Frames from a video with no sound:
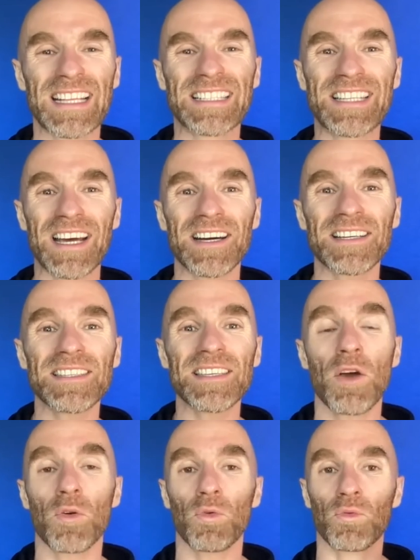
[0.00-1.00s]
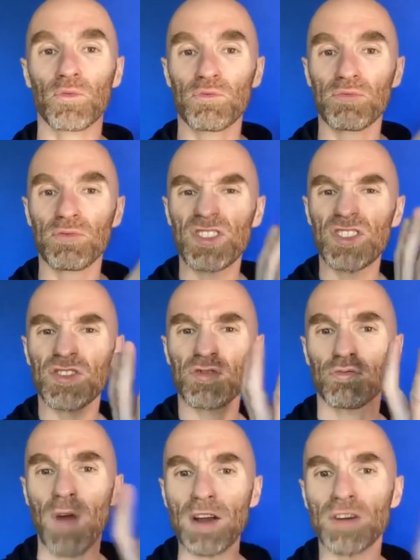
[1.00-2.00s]
Does
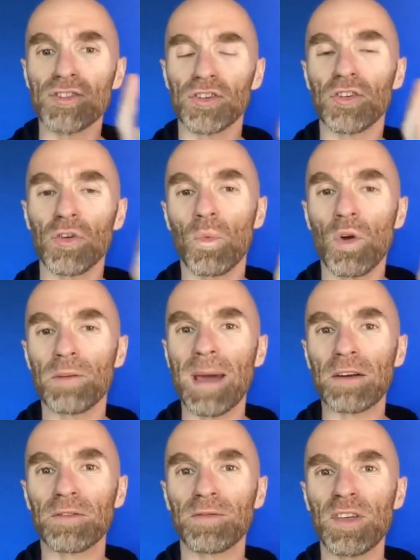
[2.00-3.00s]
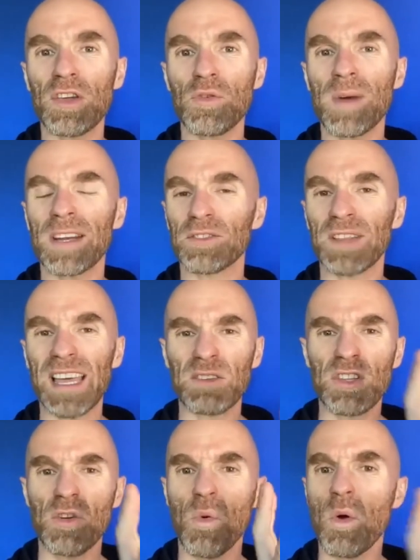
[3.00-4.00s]
structure work better for you? And you're like,
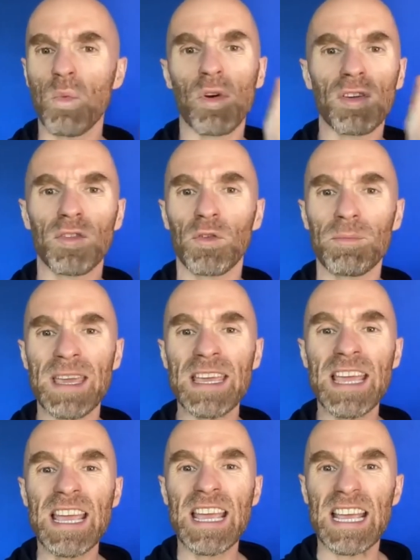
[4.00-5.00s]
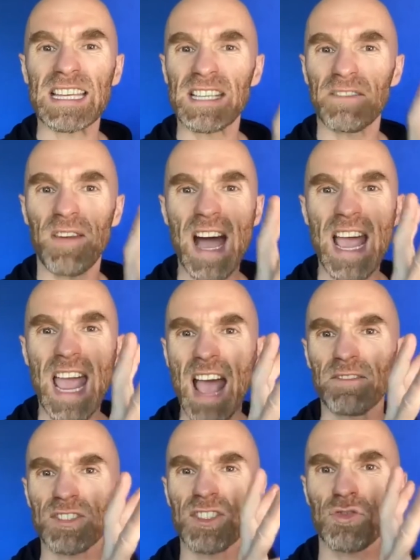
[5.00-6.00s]
what works for me is if I
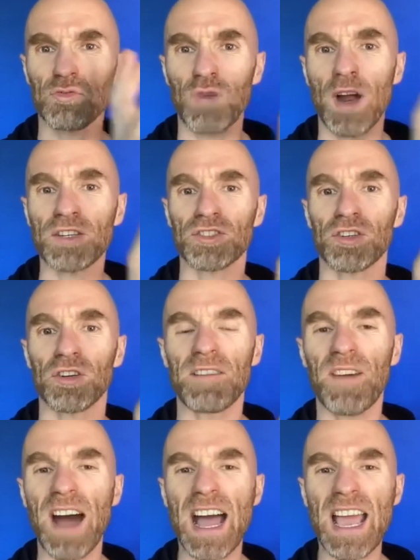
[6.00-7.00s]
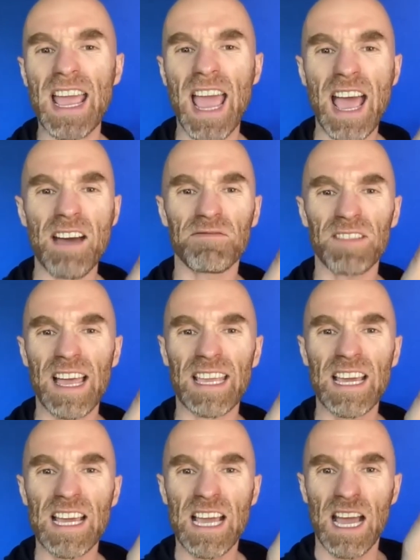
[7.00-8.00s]
have structure, if I have
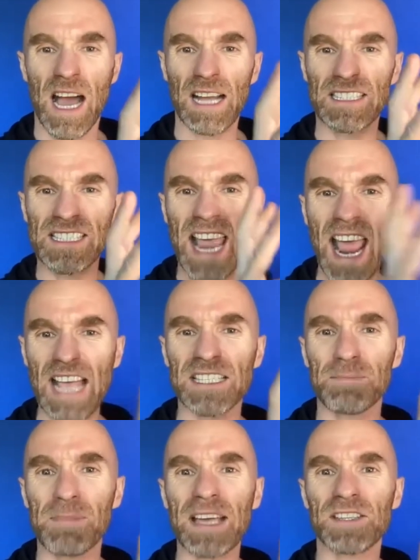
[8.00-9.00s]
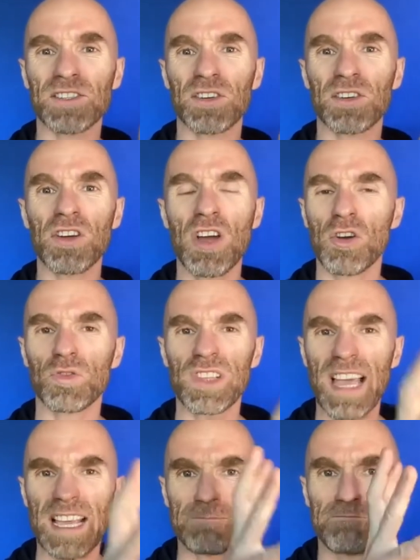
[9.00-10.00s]
like a taskmaster who's like,